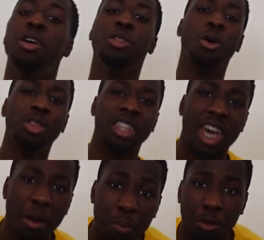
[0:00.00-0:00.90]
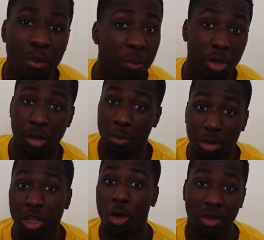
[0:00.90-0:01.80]
Not only that, but remember, your
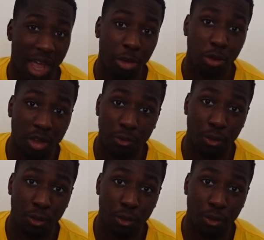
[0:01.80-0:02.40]
body can't handle this